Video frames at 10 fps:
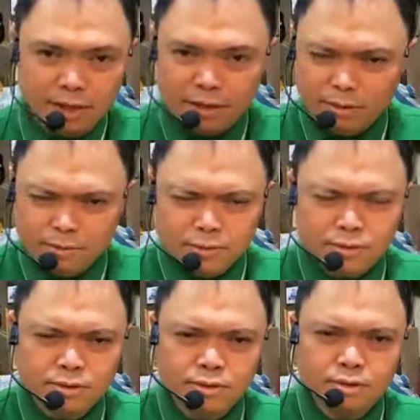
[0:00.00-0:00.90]
Do you think
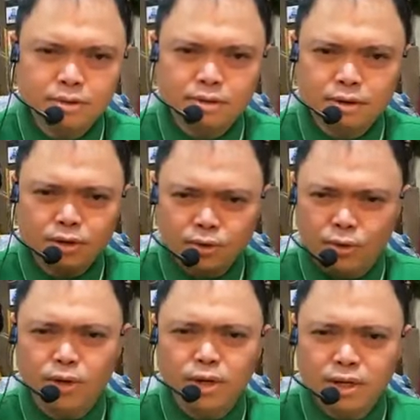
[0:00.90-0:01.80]
those
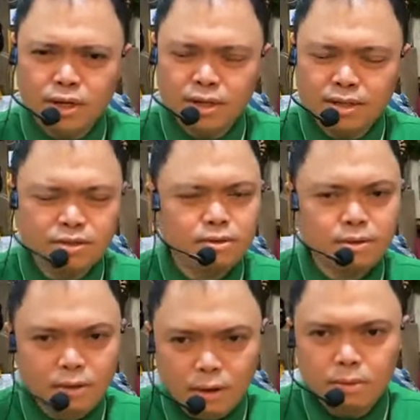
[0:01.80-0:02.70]
are good?
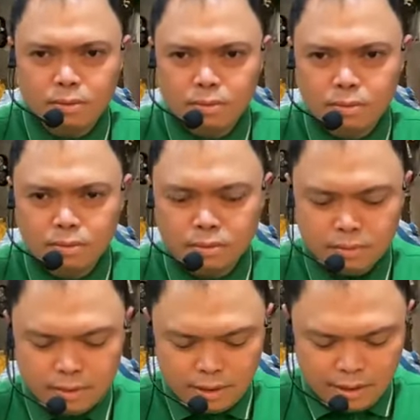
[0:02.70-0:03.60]
No.
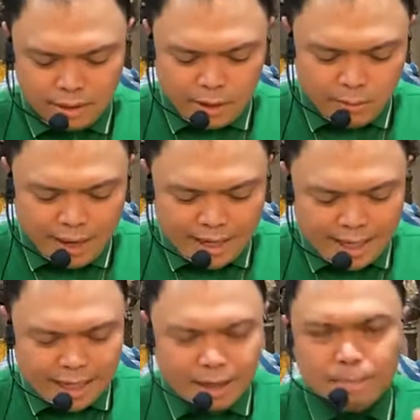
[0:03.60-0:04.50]

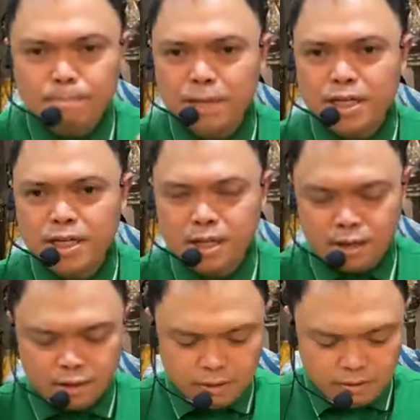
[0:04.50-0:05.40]
When did
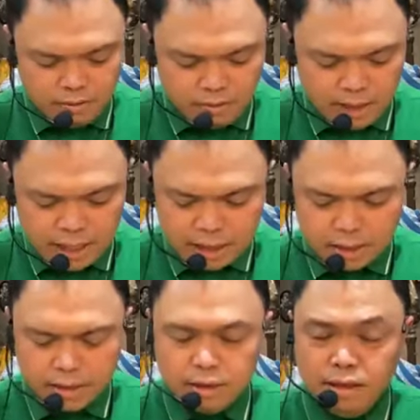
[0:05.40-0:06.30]
ambition,
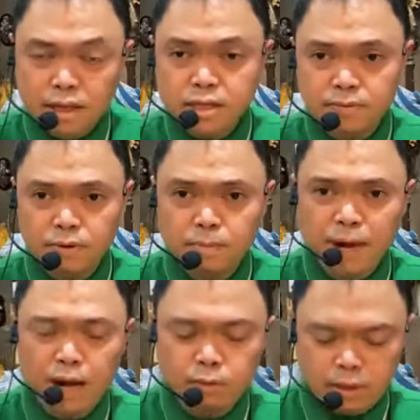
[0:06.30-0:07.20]
greed, lust
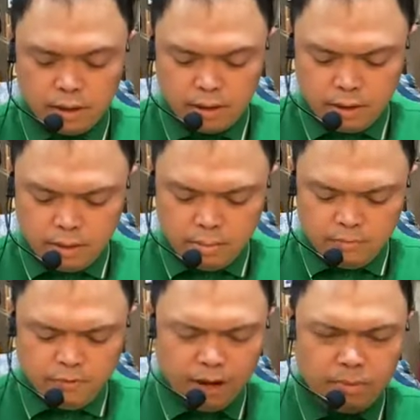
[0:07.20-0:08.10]
for power,
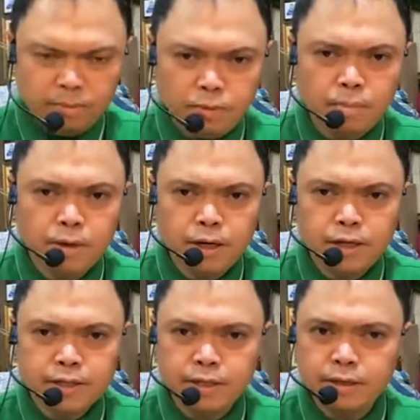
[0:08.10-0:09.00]
fame, and
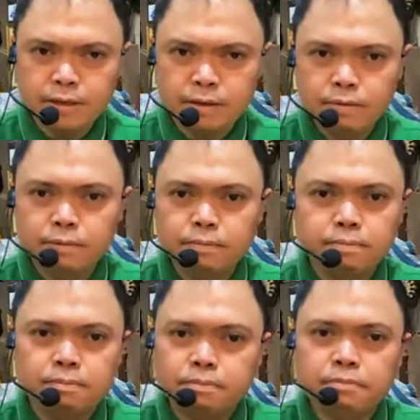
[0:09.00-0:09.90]
popularity?
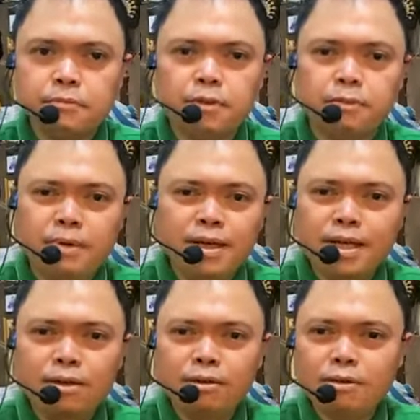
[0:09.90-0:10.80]

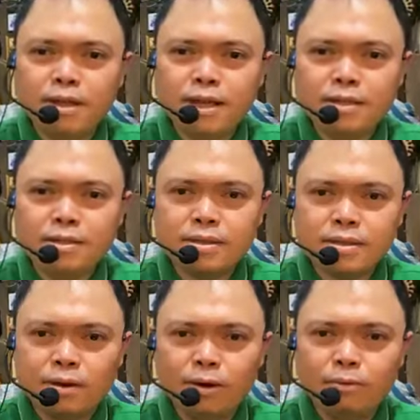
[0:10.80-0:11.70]
When did all
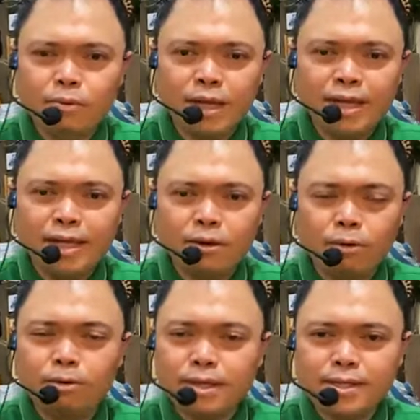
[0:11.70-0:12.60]

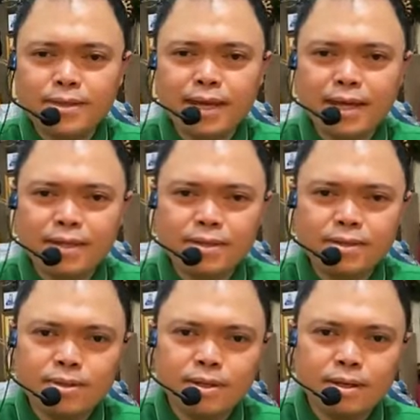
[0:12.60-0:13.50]
these
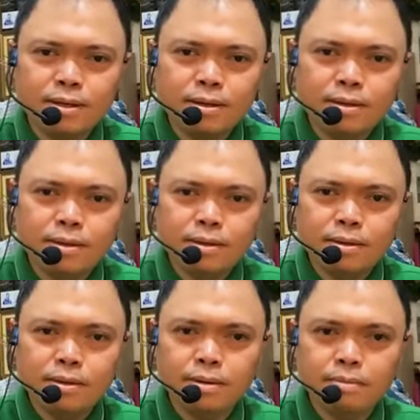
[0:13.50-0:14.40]
things
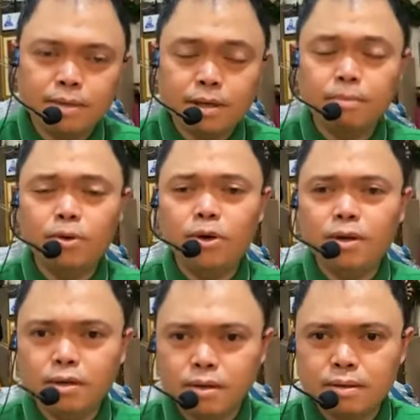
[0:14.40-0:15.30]
become
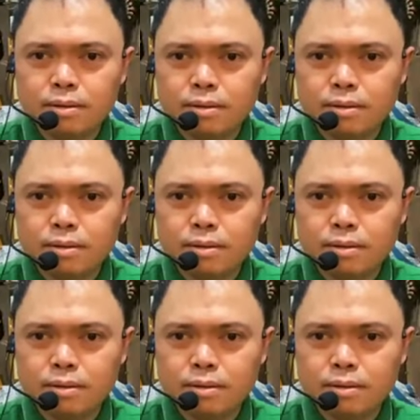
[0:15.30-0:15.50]
good?